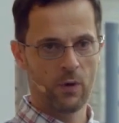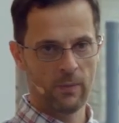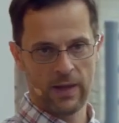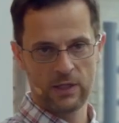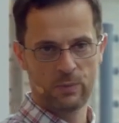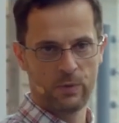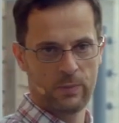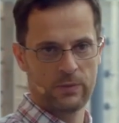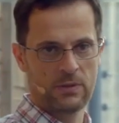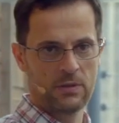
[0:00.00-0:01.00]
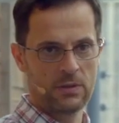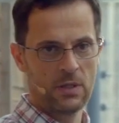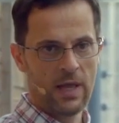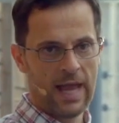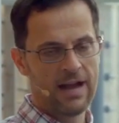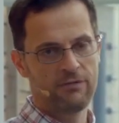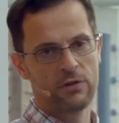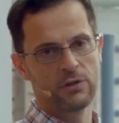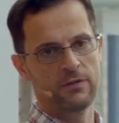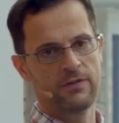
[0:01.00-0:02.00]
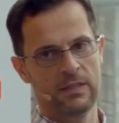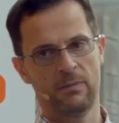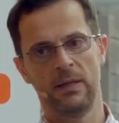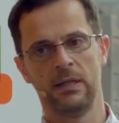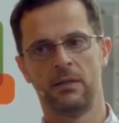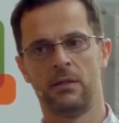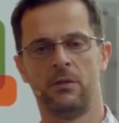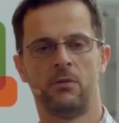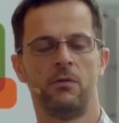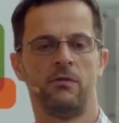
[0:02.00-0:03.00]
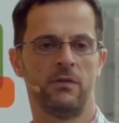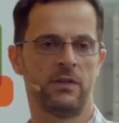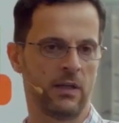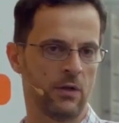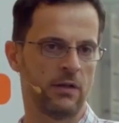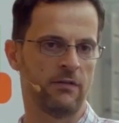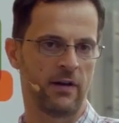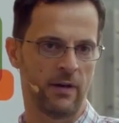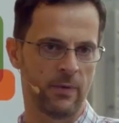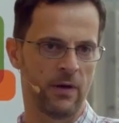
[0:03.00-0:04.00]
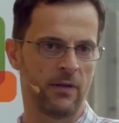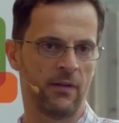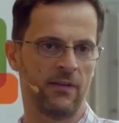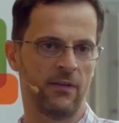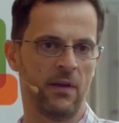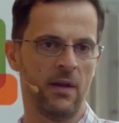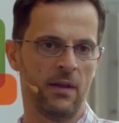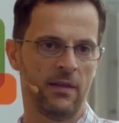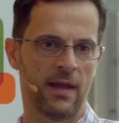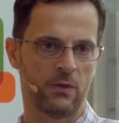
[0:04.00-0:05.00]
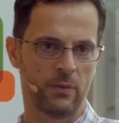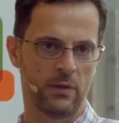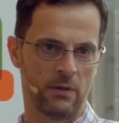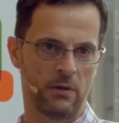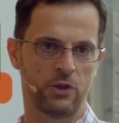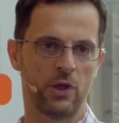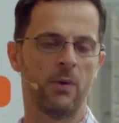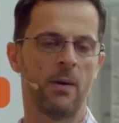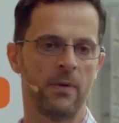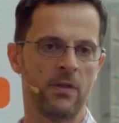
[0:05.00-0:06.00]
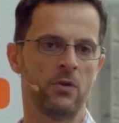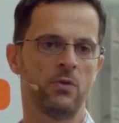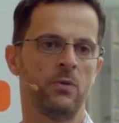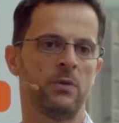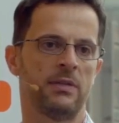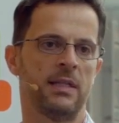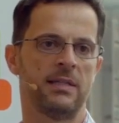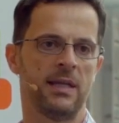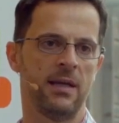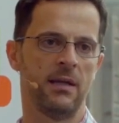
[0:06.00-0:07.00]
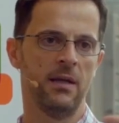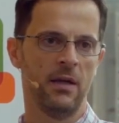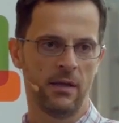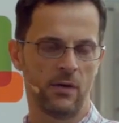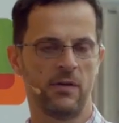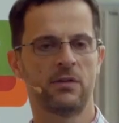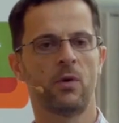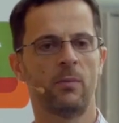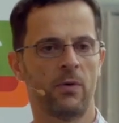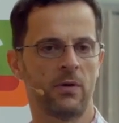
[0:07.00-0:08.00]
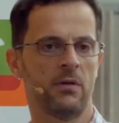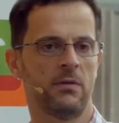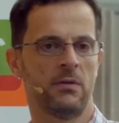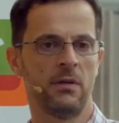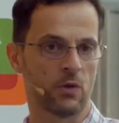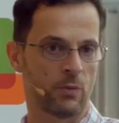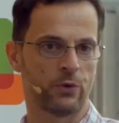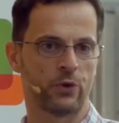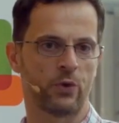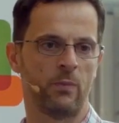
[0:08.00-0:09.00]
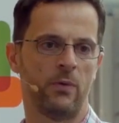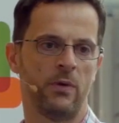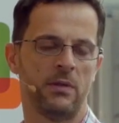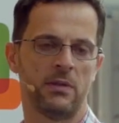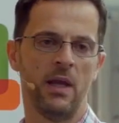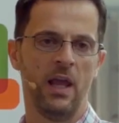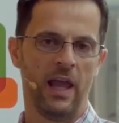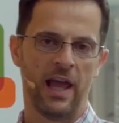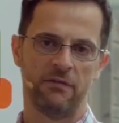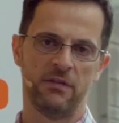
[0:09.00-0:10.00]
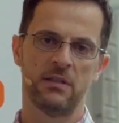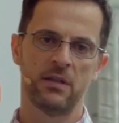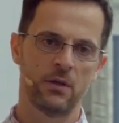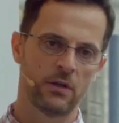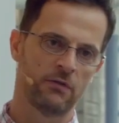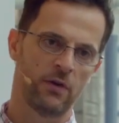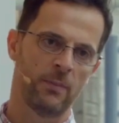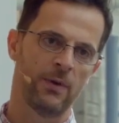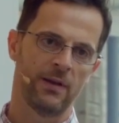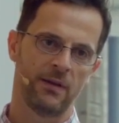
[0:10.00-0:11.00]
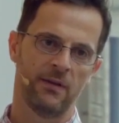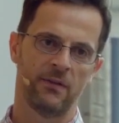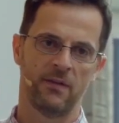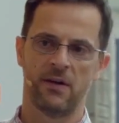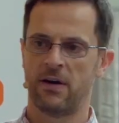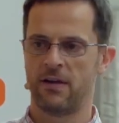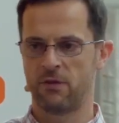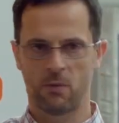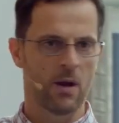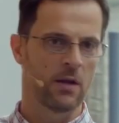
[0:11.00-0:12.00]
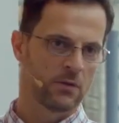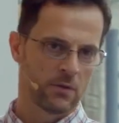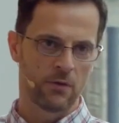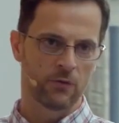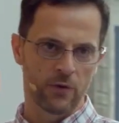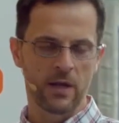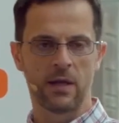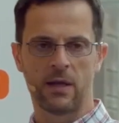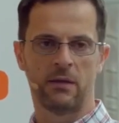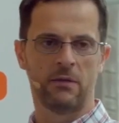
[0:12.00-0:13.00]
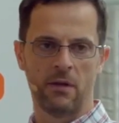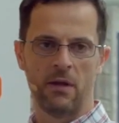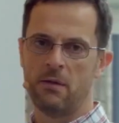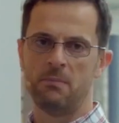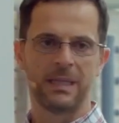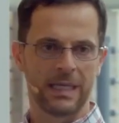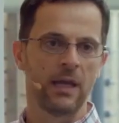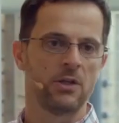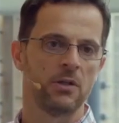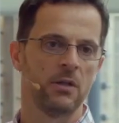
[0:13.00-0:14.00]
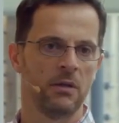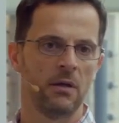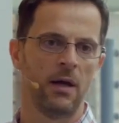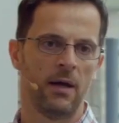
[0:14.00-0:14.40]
compliance purposes have also visibility into security vulnerabilities that will show up in the tools and say, these components, these open source components have these security vulnerabilities. They're level 1, 2, 3, and mitigation